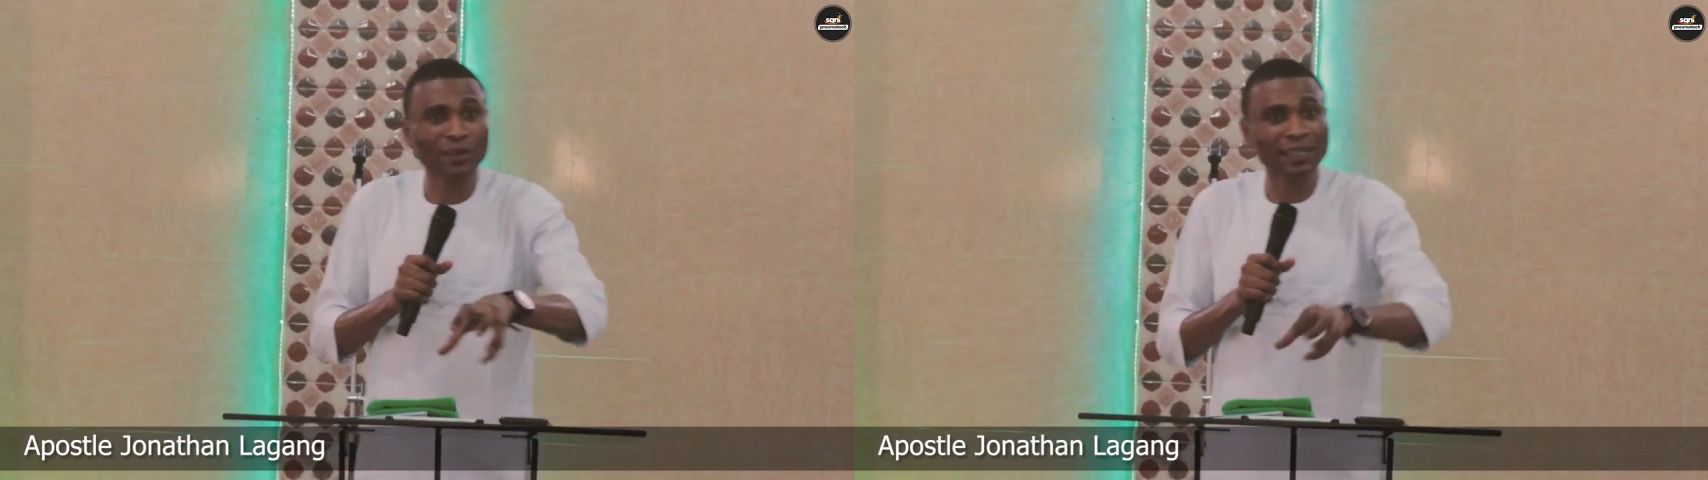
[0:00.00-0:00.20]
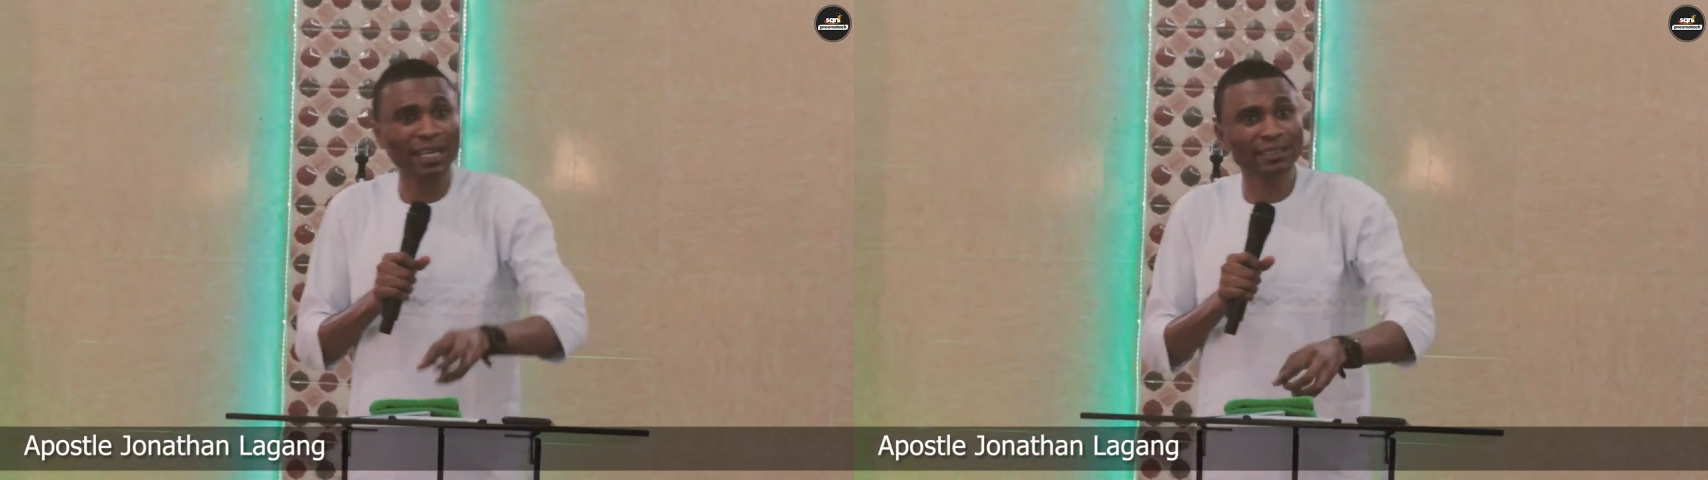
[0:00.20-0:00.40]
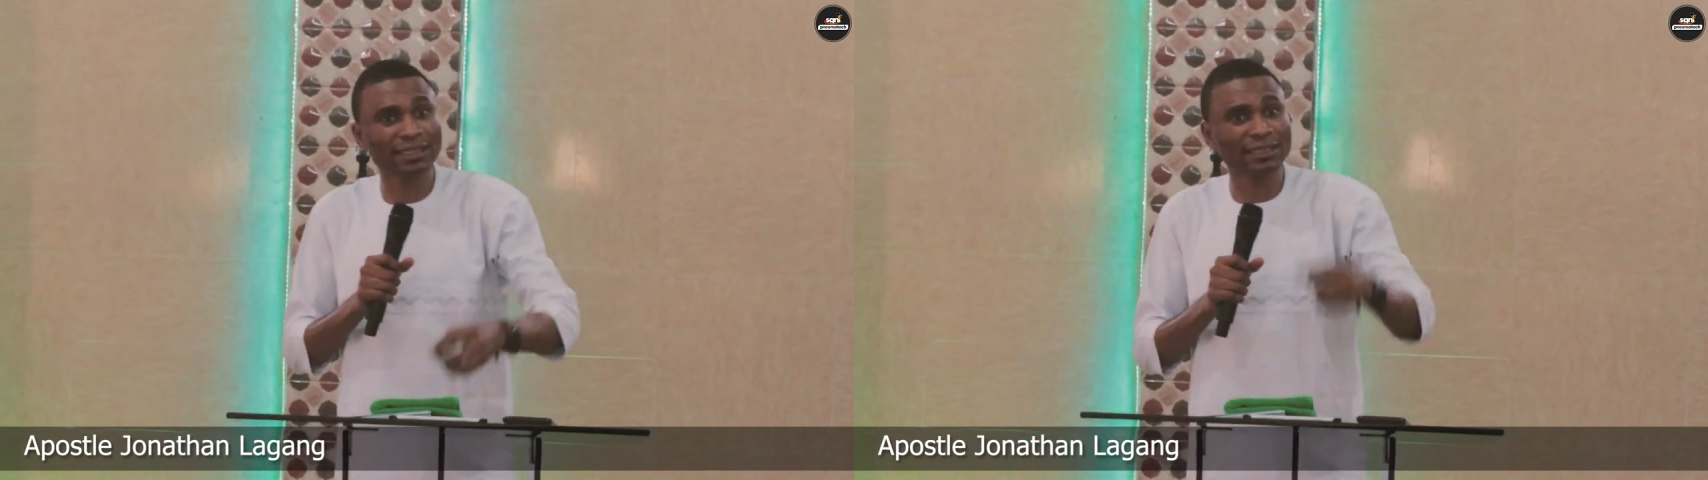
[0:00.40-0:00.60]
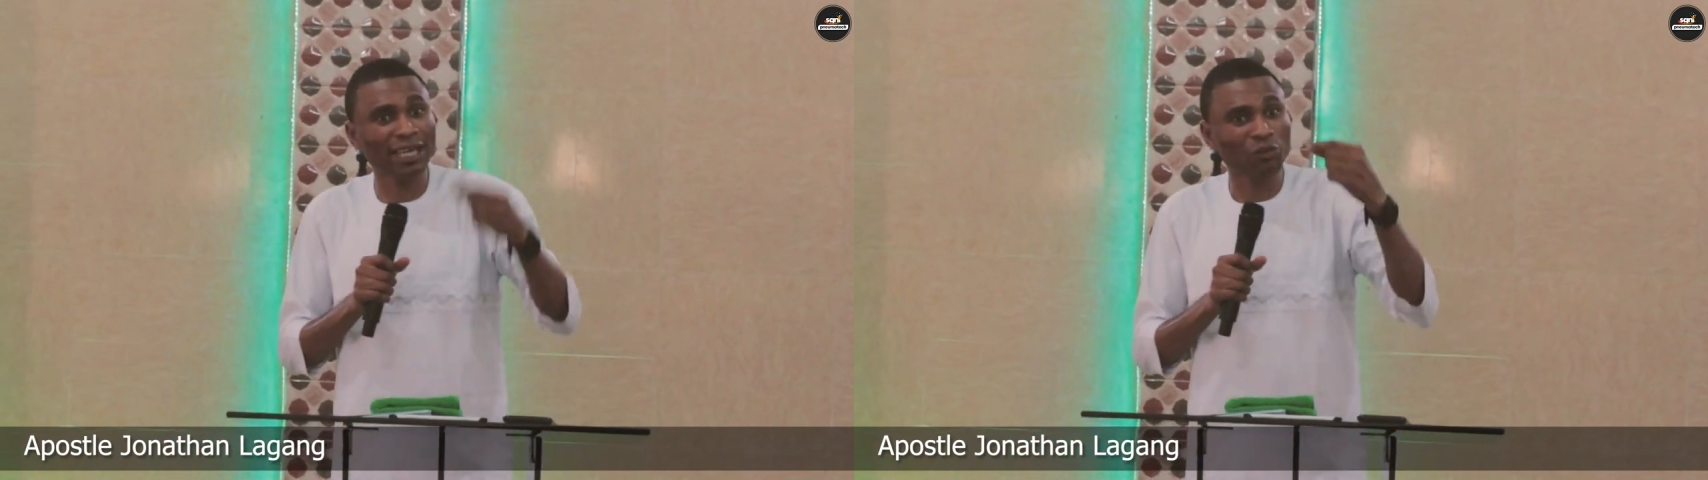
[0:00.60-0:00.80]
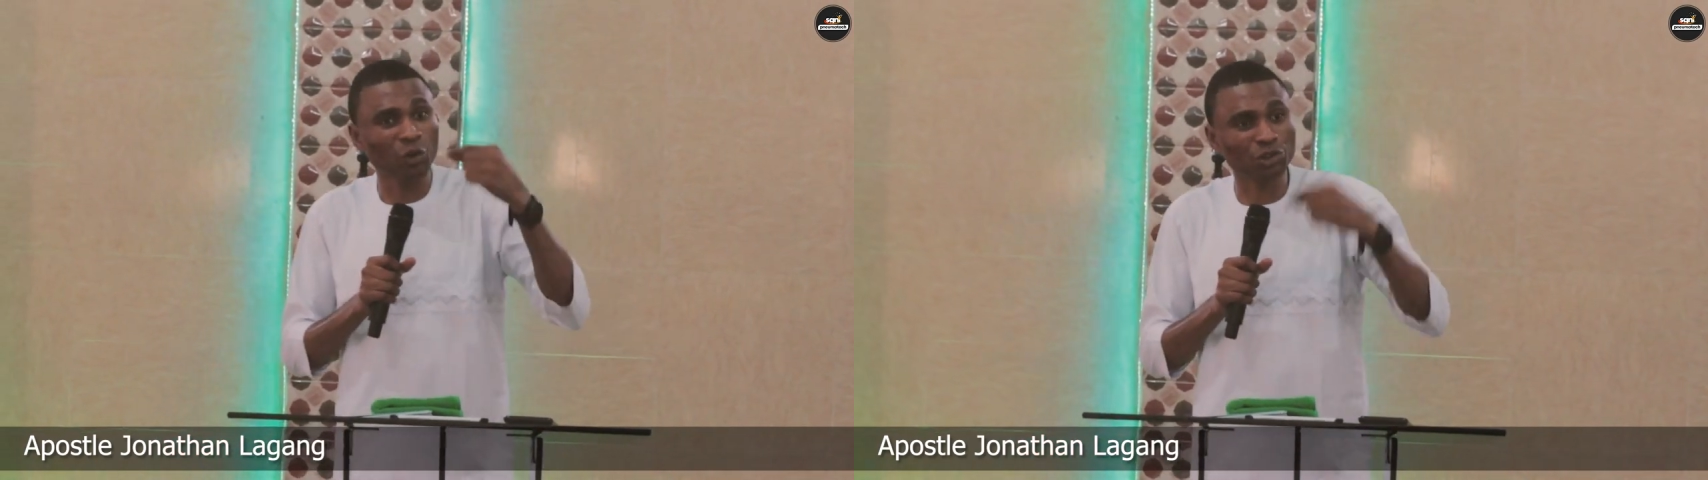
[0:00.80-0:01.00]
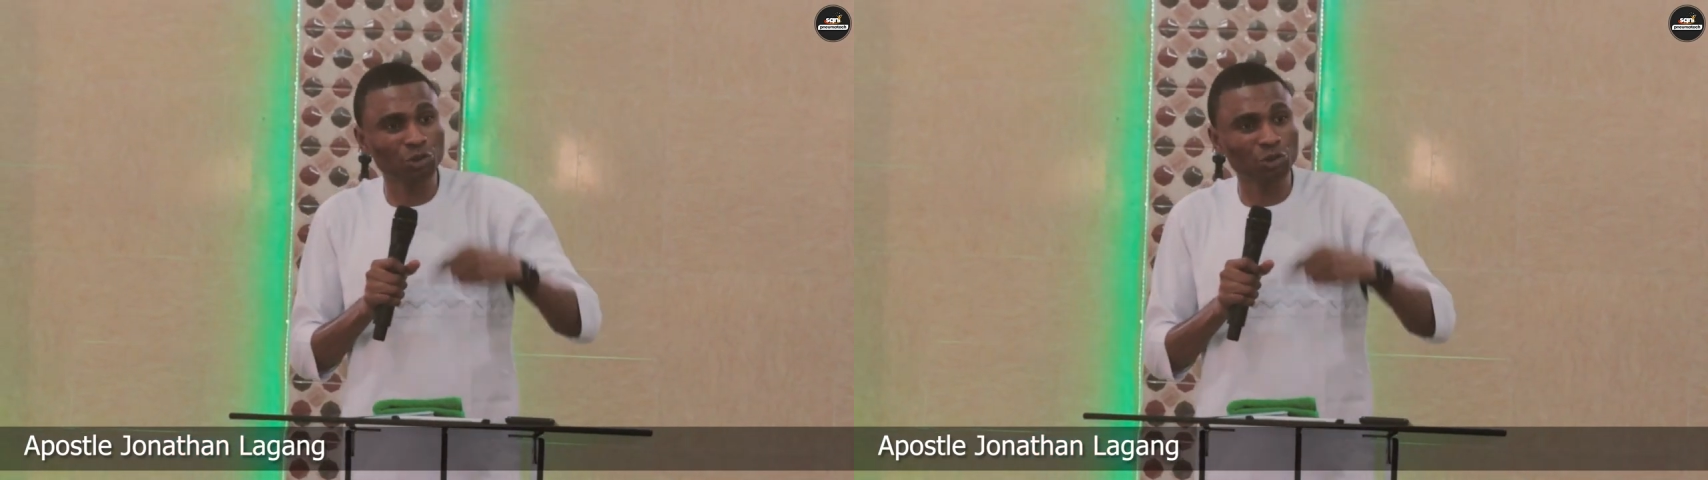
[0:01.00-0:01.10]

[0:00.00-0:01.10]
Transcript: ordinances that was